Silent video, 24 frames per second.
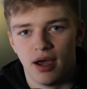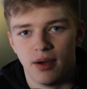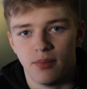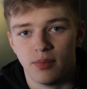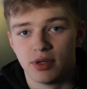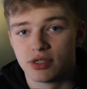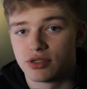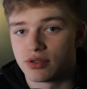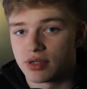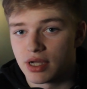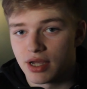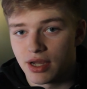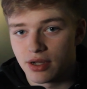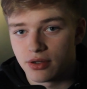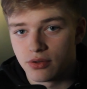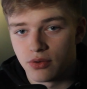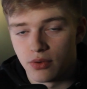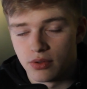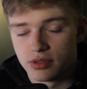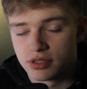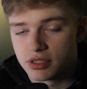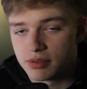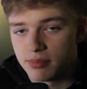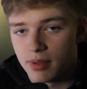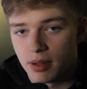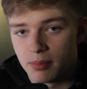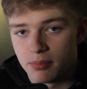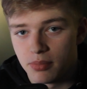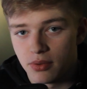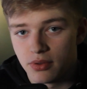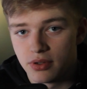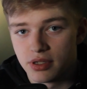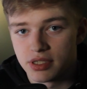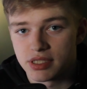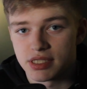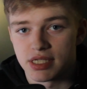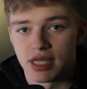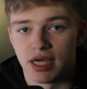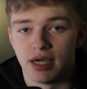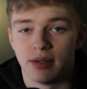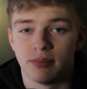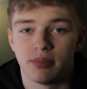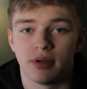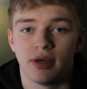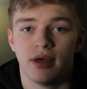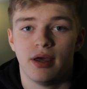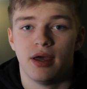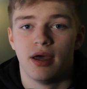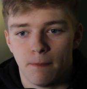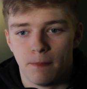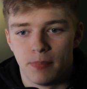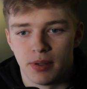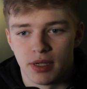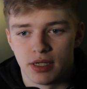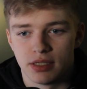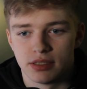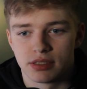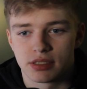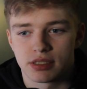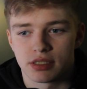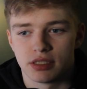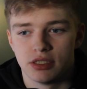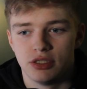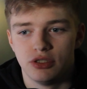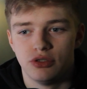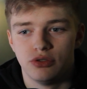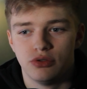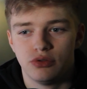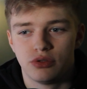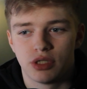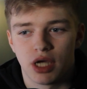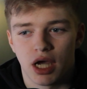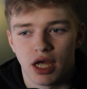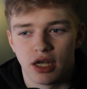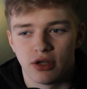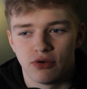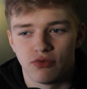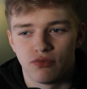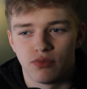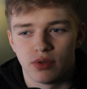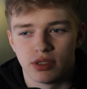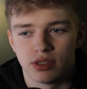which will go into my bonus tip, but you kind of